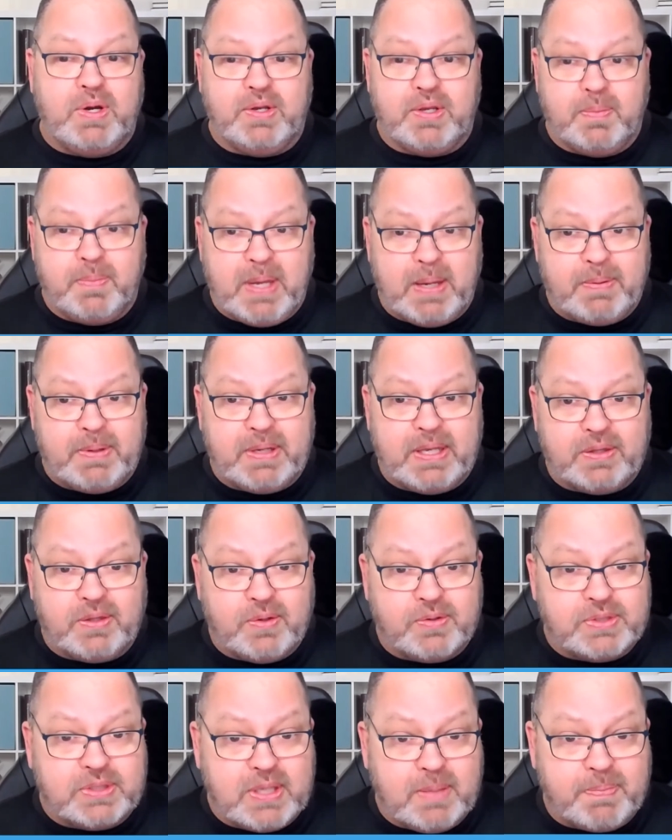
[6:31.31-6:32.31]
You'll be able to get
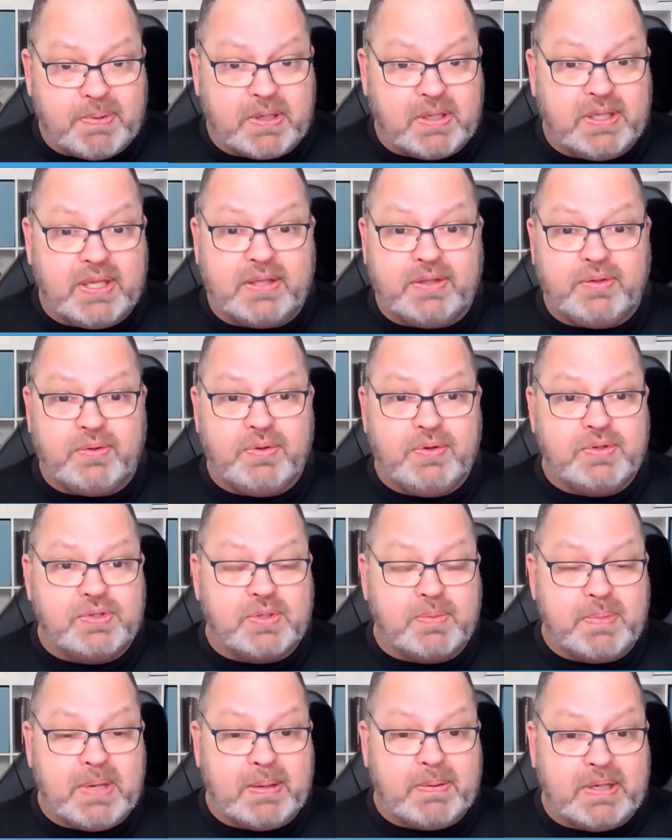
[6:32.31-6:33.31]
those type of click-throughs.
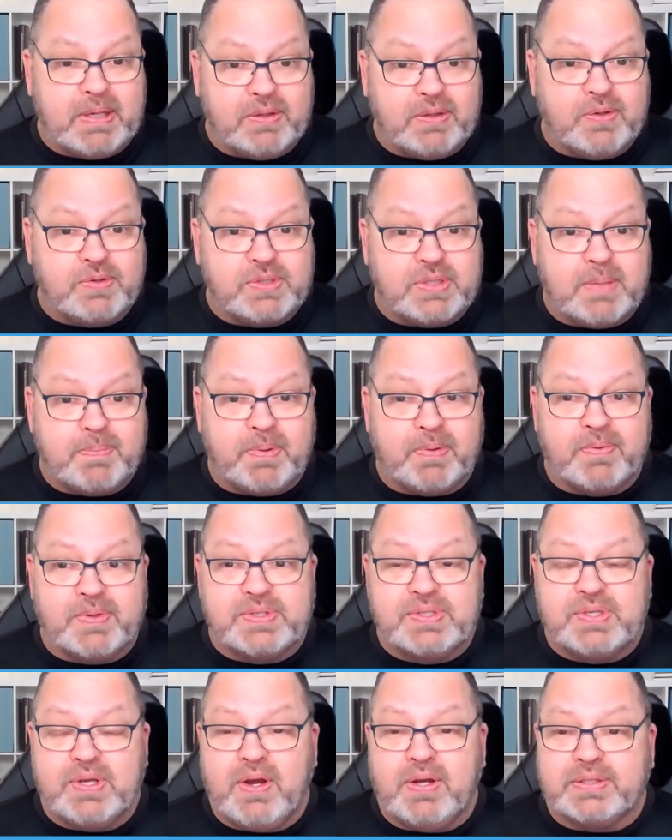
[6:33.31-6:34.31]
You'll be able to get those type of
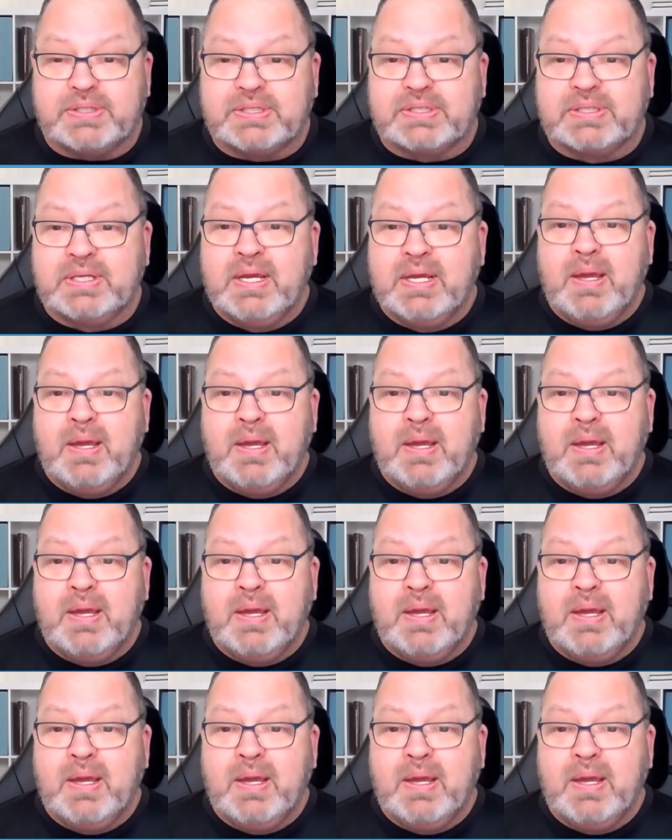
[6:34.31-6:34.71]
results.